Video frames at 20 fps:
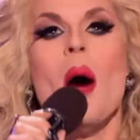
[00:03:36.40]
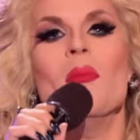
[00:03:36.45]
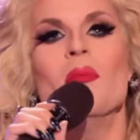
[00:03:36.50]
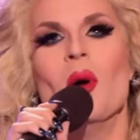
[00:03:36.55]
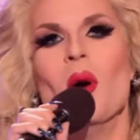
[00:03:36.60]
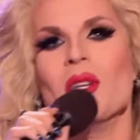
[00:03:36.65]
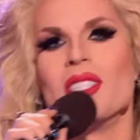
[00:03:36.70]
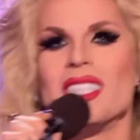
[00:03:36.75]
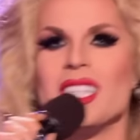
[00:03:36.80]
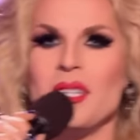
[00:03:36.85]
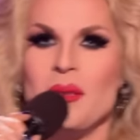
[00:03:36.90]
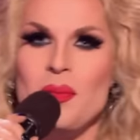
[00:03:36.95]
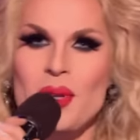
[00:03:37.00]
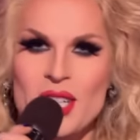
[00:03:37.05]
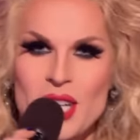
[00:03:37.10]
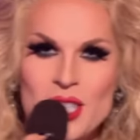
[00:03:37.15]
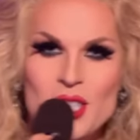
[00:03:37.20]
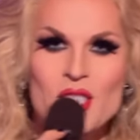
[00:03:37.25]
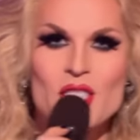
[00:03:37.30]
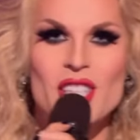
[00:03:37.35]
Mostly
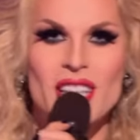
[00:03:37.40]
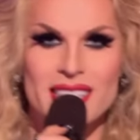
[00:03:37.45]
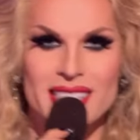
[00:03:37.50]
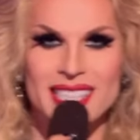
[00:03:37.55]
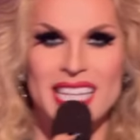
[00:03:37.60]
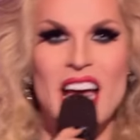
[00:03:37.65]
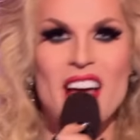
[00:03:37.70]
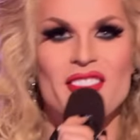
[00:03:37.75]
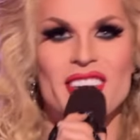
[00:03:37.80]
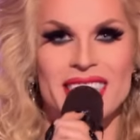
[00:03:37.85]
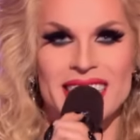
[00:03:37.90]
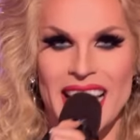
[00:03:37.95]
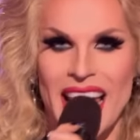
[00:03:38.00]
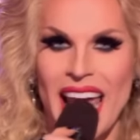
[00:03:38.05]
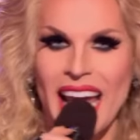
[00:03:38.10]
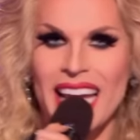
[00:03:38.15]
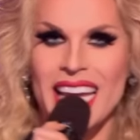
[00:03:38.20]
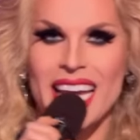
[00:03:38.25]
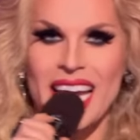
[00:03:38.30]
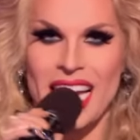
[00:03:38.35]
because she doesn't have a
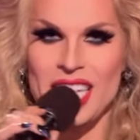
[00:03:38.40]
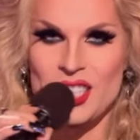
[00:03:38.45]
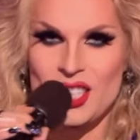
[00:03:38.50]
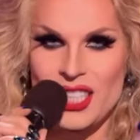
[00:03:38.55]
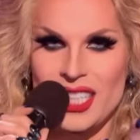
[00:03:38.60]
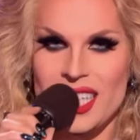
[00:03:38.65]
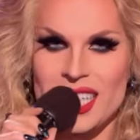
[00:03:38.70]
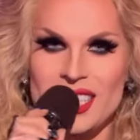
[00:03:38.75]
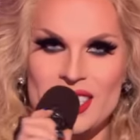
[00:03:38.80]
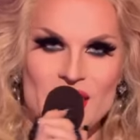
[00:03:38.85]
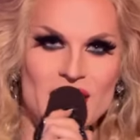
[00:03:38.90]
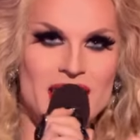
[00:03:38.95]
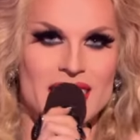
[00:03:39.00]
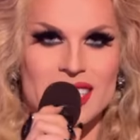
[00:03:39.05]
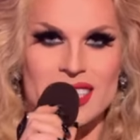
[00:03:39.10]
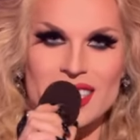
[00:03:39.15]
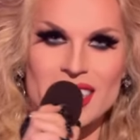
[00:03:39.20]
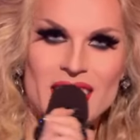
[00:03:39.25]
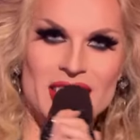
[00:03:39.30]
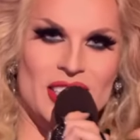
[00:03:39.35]
neck and she can't really
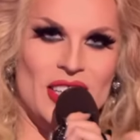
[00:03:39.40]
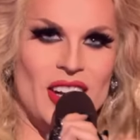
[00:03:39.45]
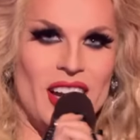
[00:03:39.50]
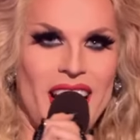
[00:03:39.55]
turn her